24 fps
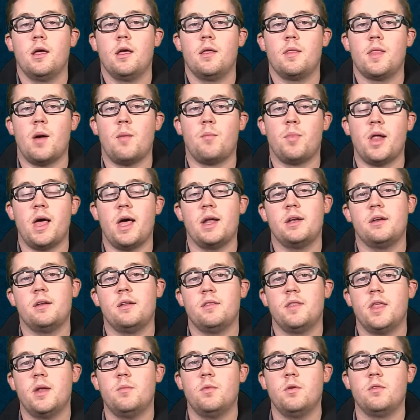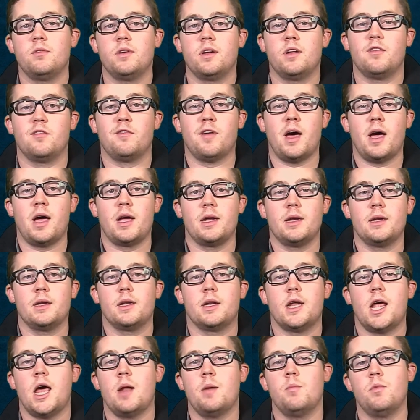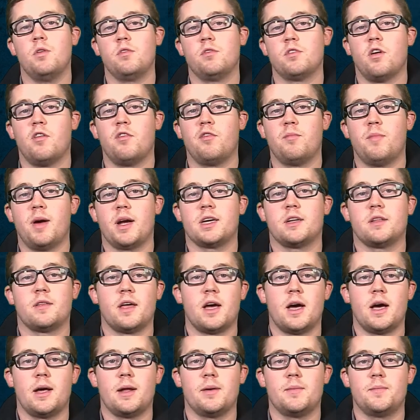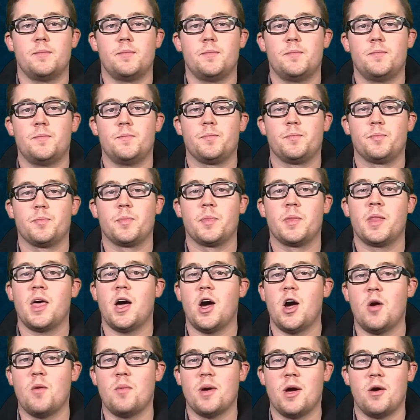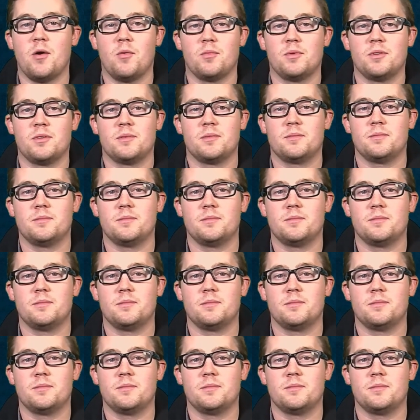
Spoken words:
That blood then moves into the vein and moves off back to the heart. I hope it helped.